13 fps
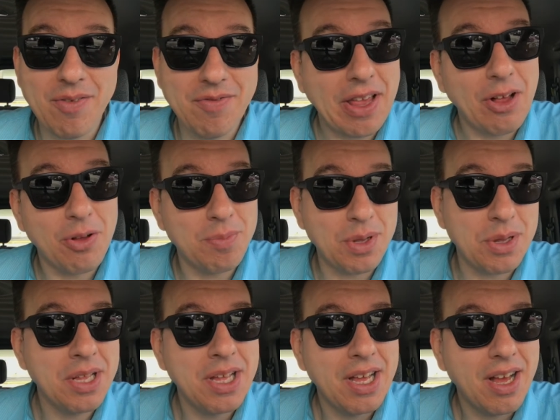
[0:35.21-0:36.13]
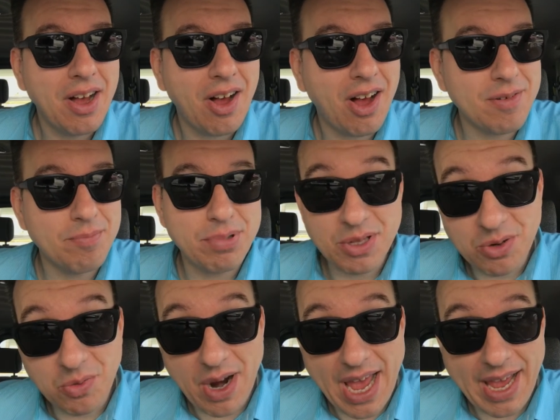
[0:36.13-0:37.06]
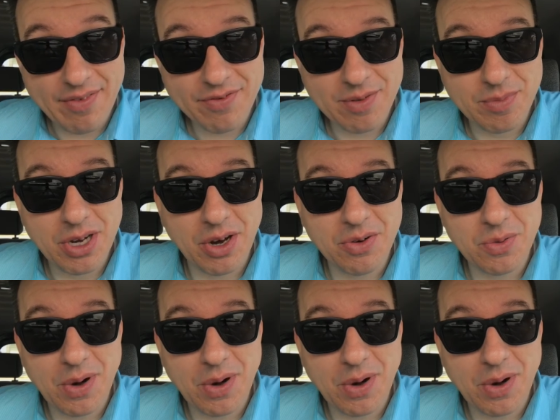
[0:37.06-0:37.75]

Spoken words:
available on Blu-ray from Code